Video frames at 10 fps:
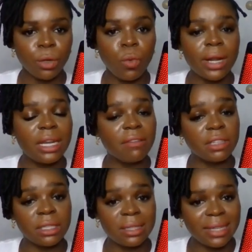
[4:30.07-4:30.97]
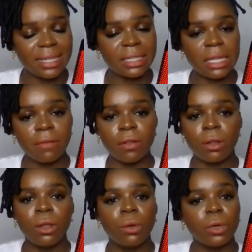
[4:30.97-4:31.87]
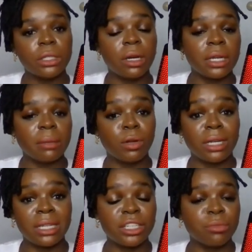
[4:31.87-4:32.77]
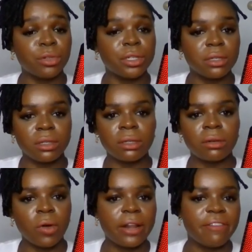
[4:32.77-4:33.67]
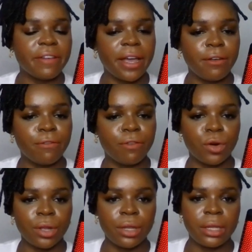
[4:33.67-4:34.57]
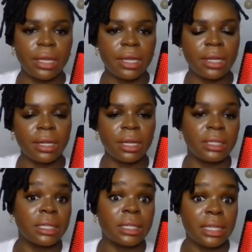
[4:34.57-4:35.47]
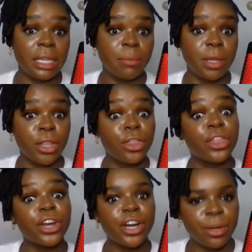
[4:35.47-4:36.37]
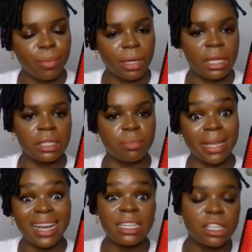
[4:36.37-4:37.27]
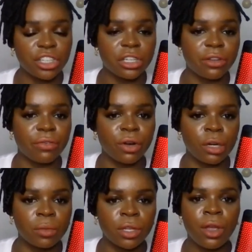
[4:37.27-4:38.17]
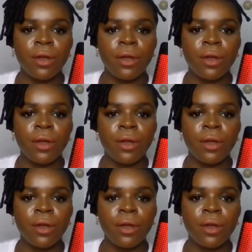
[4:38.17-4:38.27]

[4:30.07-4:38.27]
one level to the next level, we're talking about Natasha Morrison qualifying for the team in third place behind Sashalee Forbes,